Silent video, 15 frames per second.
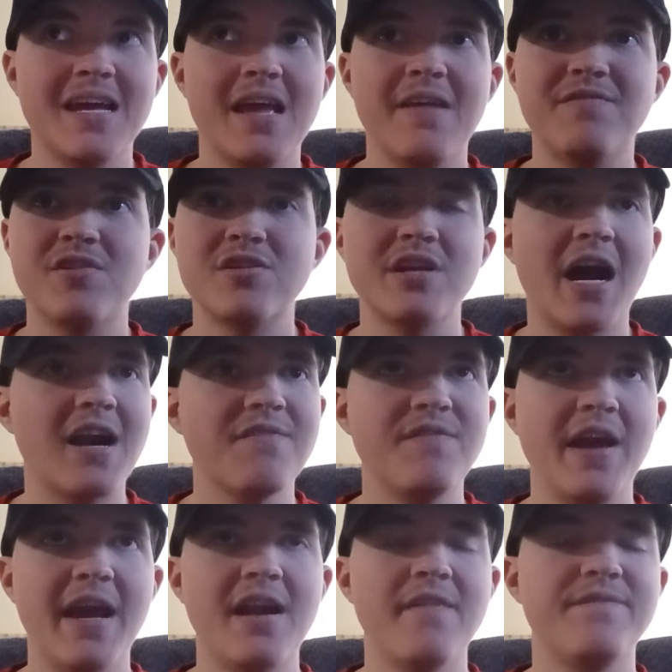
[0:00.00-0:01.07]
if you're not a
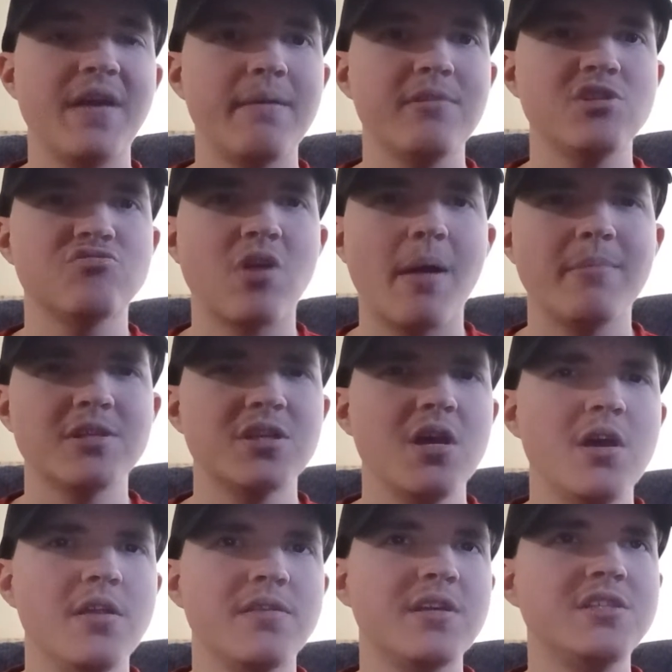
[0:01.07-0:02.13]
fan of family dramas,
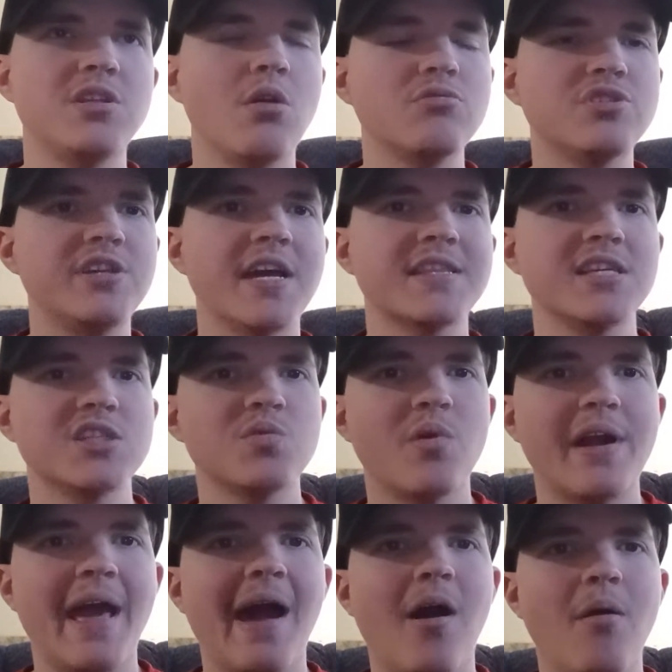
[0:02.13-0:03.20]
then don't check this
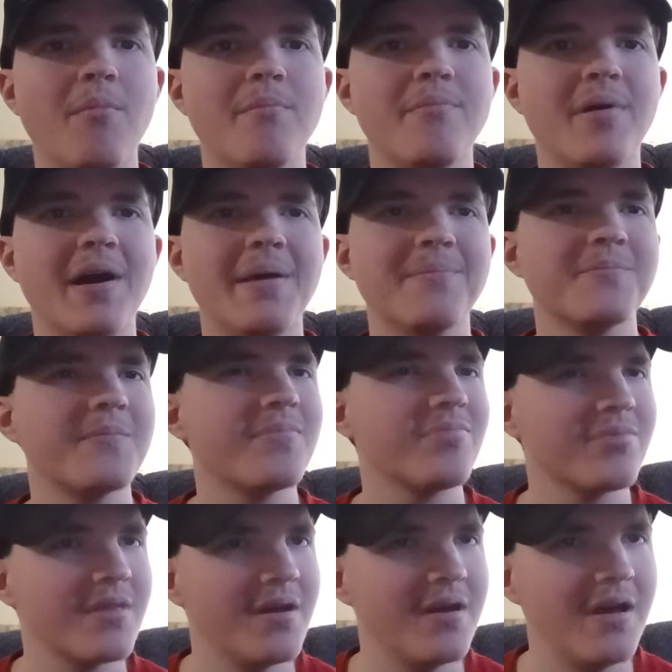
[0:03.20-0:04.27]
one out. But
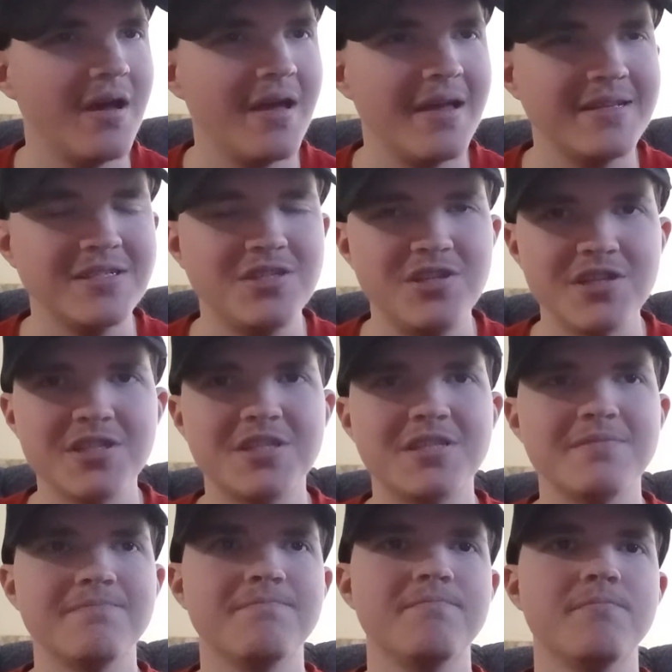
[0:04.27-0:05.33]

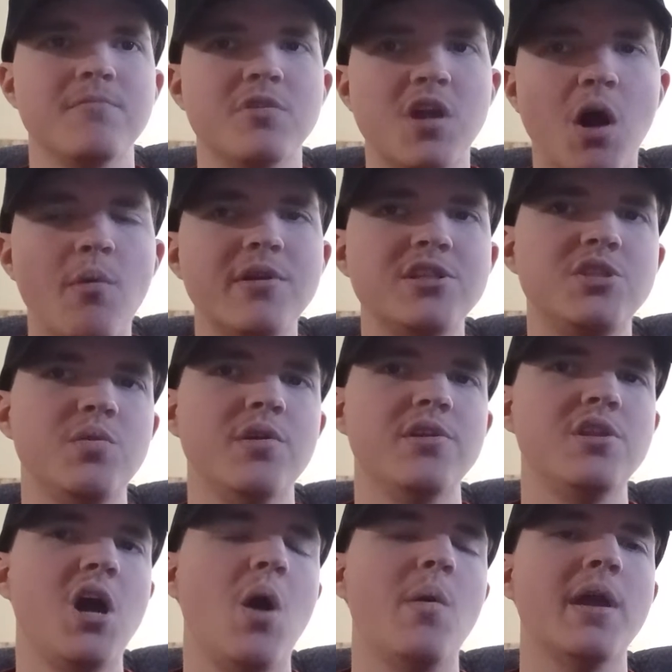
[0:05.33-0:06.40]
just go into it
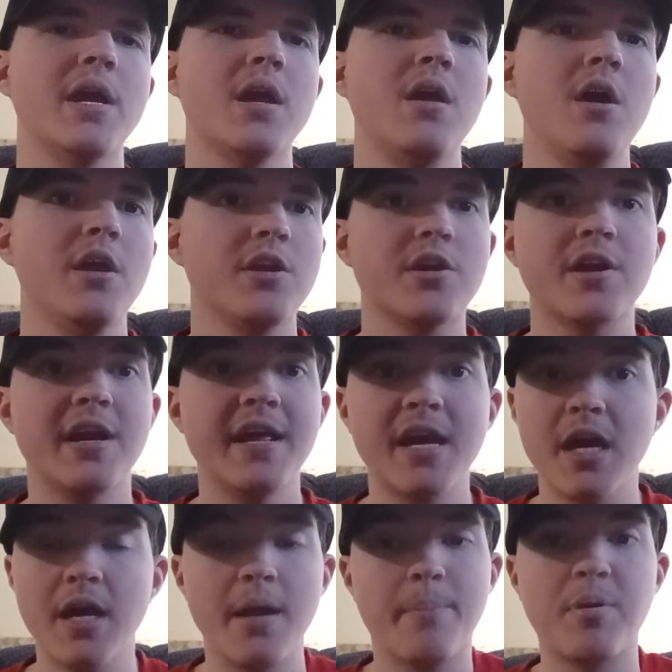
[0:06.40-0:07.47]
knowing you're going to
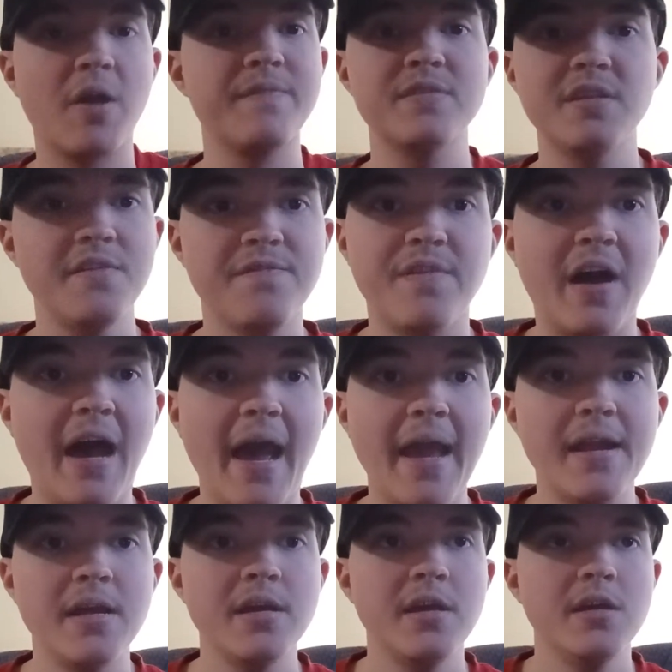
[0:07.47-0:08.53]
get a perfectly
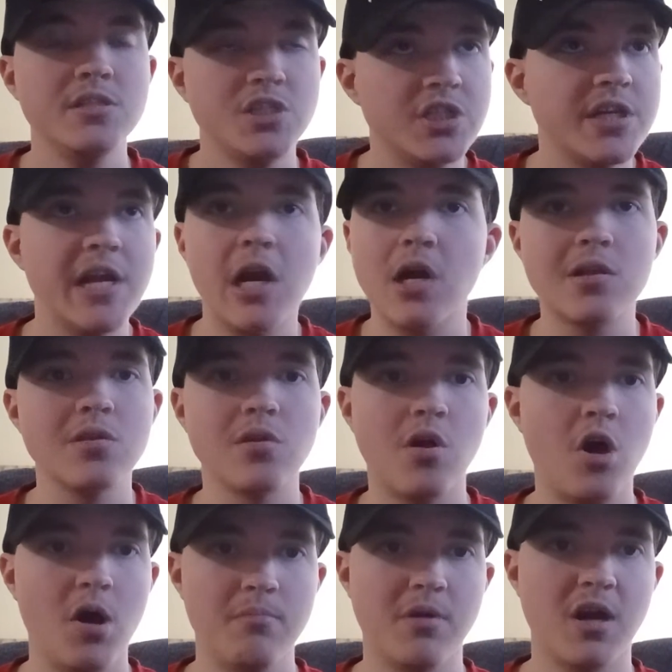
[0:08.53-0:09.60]
fine, generic little
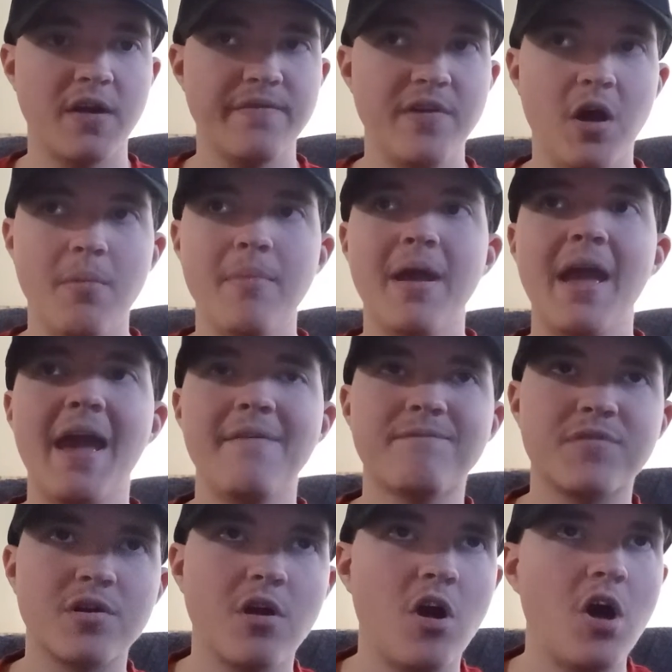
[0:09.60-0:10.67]
Hallmark film. And
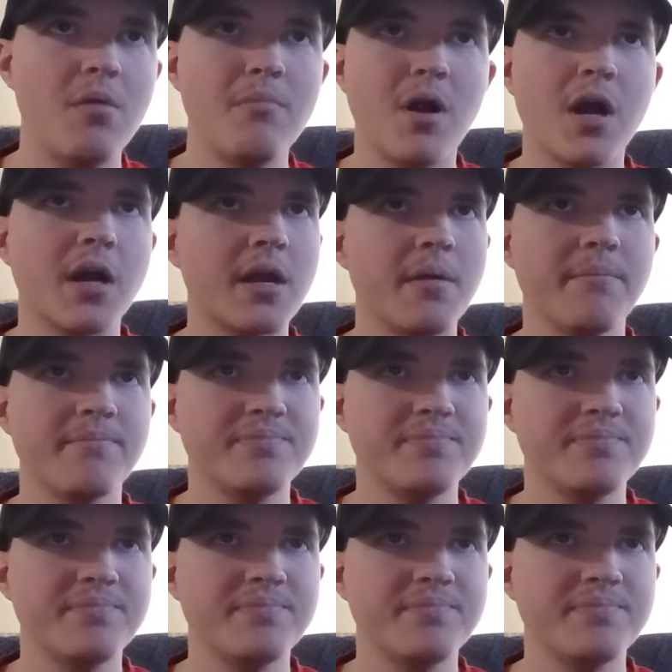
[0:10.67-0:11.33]
for Hallmark,